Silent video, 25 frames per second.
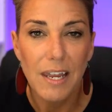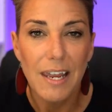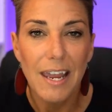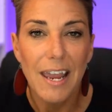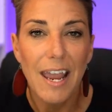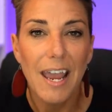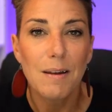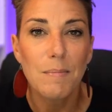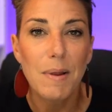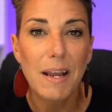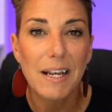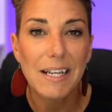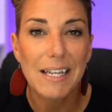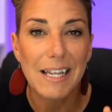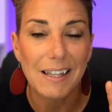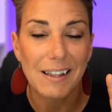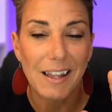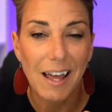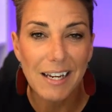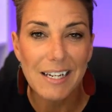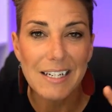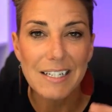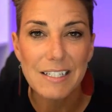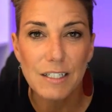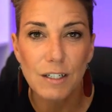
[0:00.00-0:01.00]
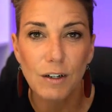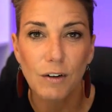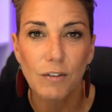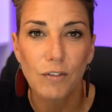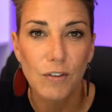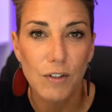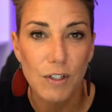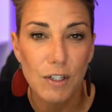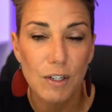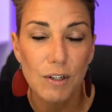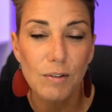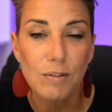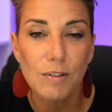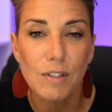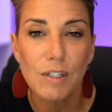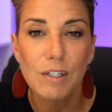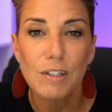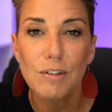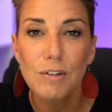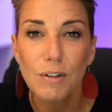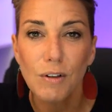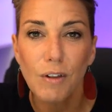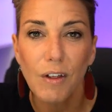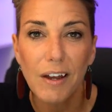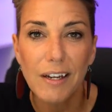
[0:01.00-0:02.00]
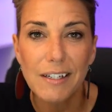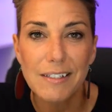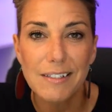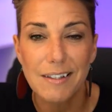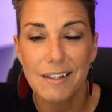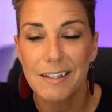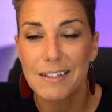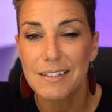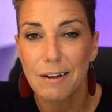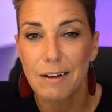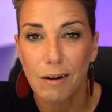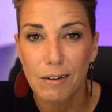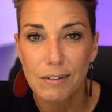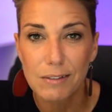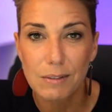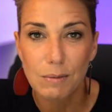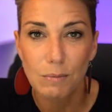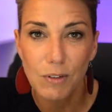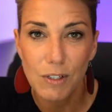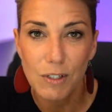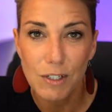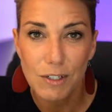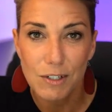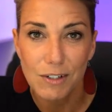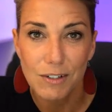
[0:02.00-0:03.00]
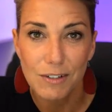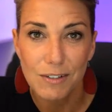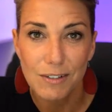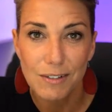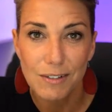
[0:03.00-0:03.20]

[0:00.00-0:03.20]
and make it a lot easier for you to utilize these awesome features.